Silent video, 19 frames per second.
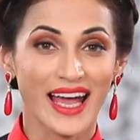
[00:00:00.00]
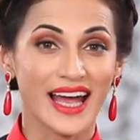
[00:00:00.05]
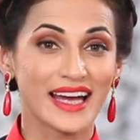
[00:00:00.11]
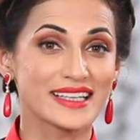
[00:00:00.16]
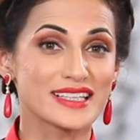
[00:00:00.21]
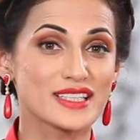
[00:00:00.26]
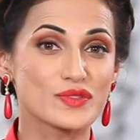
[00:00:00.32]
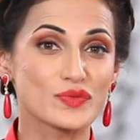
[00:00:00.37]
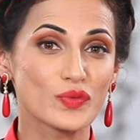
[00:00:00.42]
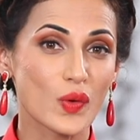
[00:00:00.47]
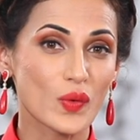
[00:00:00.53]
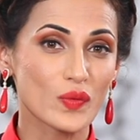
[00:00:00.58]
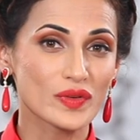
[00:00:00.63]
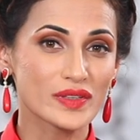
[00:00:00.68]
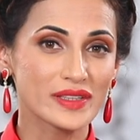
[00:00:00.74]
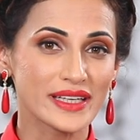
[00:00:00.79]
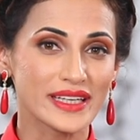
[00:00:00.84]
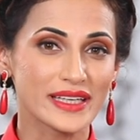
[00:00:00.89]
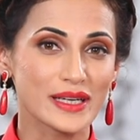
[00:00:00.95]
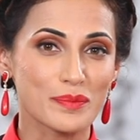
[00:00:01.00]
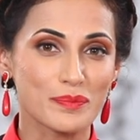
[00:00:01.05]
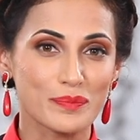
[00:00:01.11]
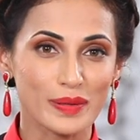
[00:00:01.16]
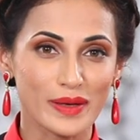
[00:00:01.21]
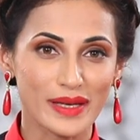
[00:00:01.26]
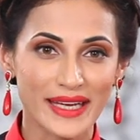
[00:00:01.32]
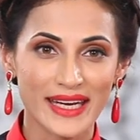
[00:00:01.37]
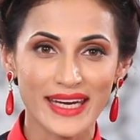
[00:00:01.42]
and is woven in a
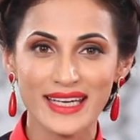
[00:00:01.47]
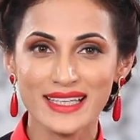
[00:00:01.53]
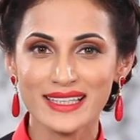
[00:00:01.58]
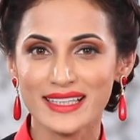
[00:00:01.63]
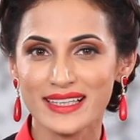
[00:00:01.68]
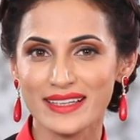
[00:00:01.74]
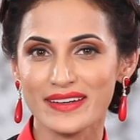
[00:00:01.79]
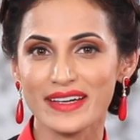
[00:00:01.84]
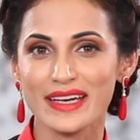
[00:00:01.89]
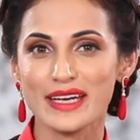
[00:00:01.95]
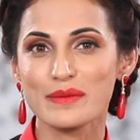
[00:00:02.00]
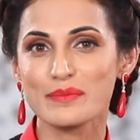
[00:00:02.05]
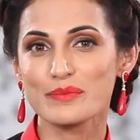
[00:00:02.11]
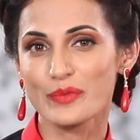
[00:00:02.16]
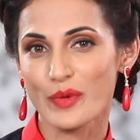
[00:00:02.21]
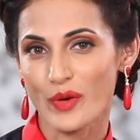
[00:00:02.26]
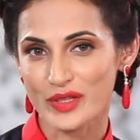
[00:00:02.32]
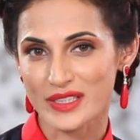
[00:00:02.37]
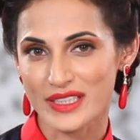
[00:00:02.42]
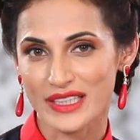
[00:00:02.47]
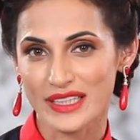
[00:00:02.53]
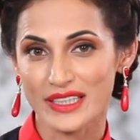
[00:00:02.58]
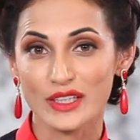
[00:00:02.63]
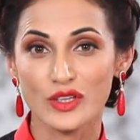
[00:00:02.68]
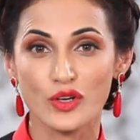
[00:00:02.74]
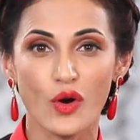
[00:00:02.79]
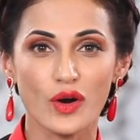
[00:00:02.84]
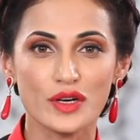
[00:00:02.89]
plain cream
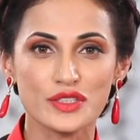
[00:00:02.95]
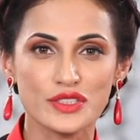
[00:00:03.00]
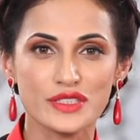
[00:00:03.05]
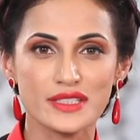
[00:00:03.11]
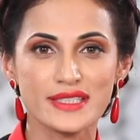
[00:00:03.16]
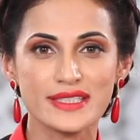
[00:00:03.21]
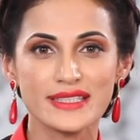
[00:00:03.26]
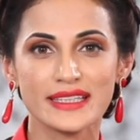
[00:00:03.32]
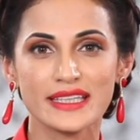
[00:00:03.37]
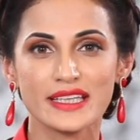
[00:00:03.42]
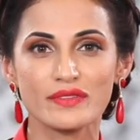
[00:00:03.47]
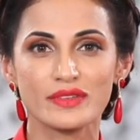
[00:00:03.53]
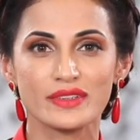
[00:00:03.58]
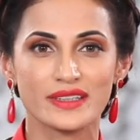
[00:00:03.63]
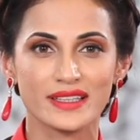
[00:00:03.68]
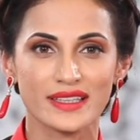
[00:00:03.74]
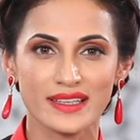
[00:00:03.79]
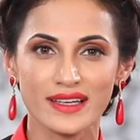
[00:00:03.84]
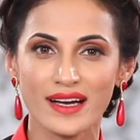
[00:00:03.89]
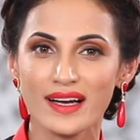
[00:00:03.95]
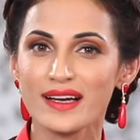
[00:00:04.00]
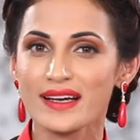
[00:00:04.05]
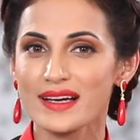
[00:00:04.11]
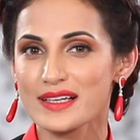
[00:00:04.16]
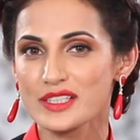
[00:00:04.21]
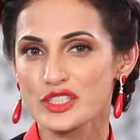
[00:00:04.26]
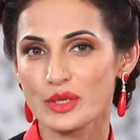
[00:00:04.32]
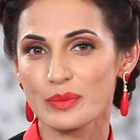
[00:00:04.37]
body gorgeously with a
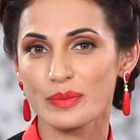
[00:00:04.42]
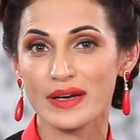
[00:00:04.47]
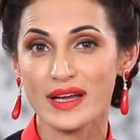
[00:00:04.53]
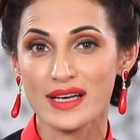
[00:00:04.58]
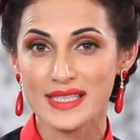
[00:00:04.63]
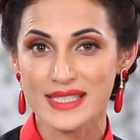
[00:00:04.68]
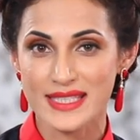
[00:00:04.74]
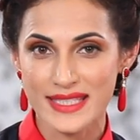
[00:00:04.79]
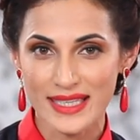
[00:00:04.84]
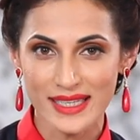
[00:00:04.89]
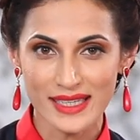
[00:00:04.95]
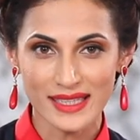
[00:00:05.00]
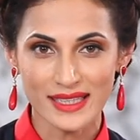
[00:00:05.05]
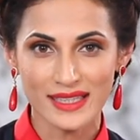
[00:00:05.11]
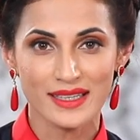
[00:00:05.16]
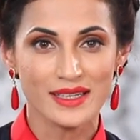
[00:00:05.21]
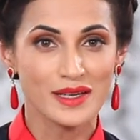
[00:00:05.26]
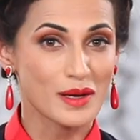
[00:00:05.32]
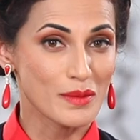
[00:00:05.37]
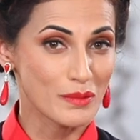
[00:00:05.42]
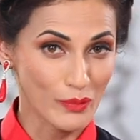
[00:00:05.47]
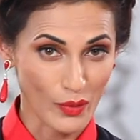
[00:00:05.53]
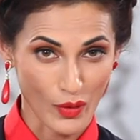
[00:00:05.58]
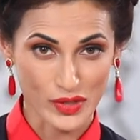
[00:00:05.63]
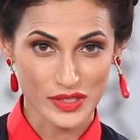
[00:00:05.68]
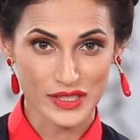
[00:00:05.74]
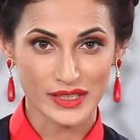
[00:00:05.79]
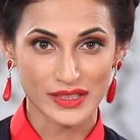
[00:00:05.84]
Ganga Jamuna silk
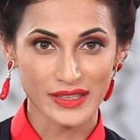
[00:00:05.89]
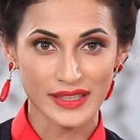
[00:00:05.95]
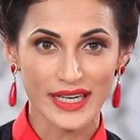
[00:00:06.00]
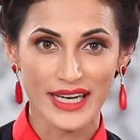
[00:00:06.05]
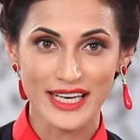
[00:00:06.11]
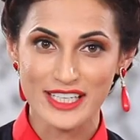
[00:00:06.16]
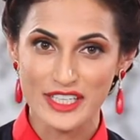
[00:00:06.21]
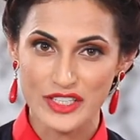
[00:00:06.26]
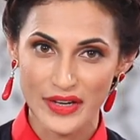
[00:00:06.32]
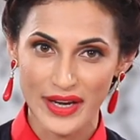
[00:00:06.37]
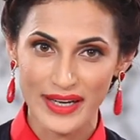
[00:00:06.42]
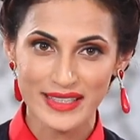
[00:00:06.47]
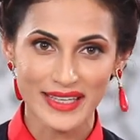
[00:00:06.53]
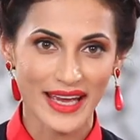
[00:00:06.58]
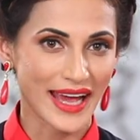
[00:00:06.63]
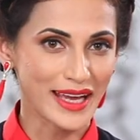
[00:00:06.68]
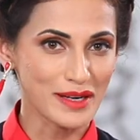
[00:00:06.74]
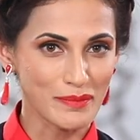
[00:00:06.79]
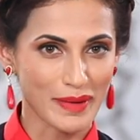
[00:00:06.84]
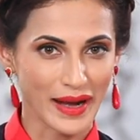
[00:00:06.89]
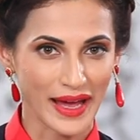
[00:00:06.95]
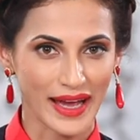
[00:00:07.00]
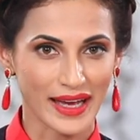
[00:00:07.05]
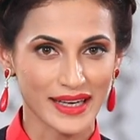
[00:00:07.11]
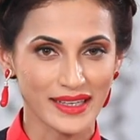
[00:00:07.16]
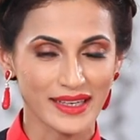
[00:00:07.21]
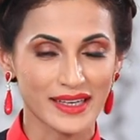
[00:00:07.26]
border in red and black